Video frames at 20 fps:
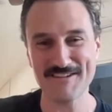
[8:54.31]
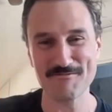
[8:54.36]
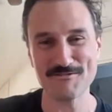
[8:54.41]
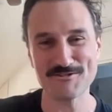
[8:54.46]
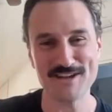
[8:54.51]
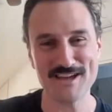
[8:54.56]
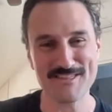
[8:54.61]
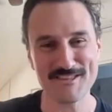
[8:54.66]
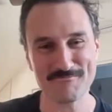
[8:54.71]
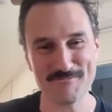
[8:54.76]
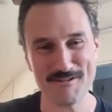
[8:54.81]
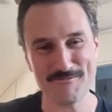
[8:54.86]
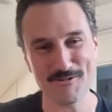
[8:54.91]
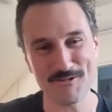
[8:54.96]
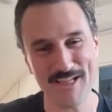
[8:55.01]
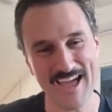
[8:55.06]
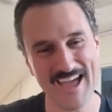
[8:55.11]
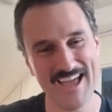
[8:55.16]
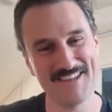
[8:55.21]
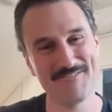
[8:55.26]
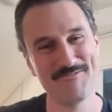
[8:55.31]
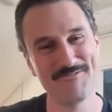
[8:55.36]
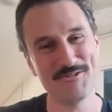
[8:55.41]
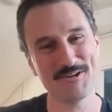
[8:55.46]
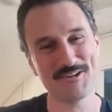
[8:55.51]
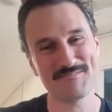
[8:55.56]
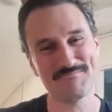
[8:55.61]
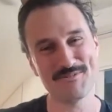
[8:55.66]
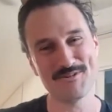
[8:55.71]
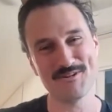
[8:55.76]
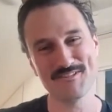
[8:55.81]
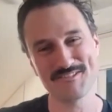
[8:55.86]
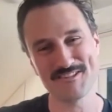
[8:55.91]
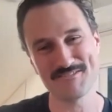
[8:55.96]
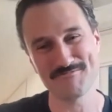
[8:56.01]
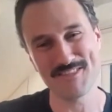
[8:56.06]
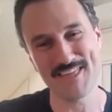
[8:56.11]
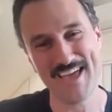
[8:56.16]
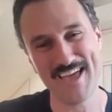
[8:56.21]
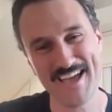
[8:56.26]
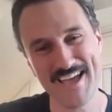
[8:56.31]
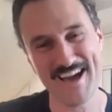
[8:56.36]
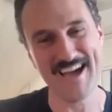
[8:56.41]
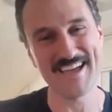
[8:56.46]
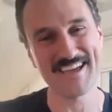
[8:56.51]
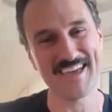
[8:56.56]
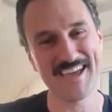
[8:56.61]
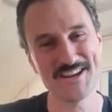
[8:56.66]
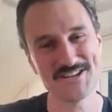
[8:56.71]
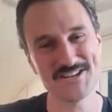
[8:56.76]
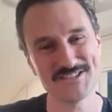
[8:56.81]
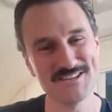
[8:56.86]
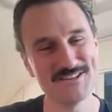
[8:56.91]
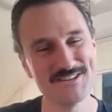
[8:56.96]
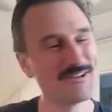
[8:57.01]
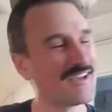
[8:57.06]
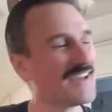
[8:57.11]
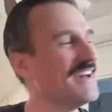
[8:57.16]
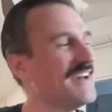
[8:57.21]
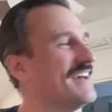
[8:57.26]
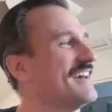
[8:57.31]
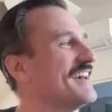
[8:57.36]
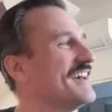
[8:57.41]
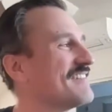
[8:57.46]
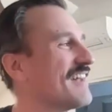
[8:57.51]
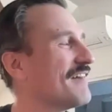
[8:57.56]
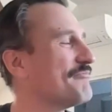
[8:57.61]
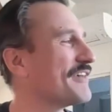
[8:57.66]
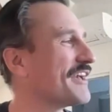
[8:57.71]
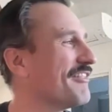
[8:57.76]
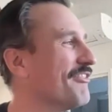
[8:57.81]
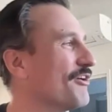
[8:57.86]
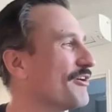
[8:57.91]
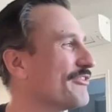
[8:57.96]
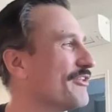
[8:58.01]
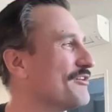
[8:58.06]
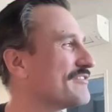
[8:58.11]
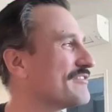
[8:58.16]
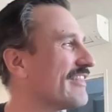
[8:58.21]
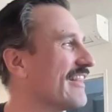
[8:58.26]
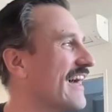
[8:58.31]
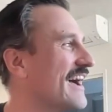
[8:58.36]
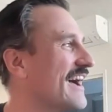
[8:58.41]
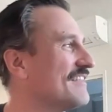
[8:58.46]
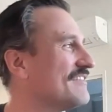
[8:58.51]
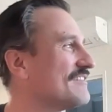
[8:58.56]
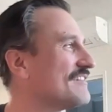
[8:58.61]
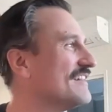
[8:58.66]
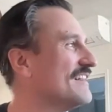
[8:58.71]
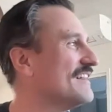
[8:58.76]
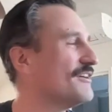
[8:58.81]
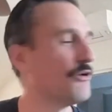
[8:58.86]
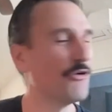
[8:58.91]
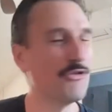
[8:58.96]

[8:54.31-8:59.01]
which I think we've all had a few experiences with AI occasionally doing something along those lines.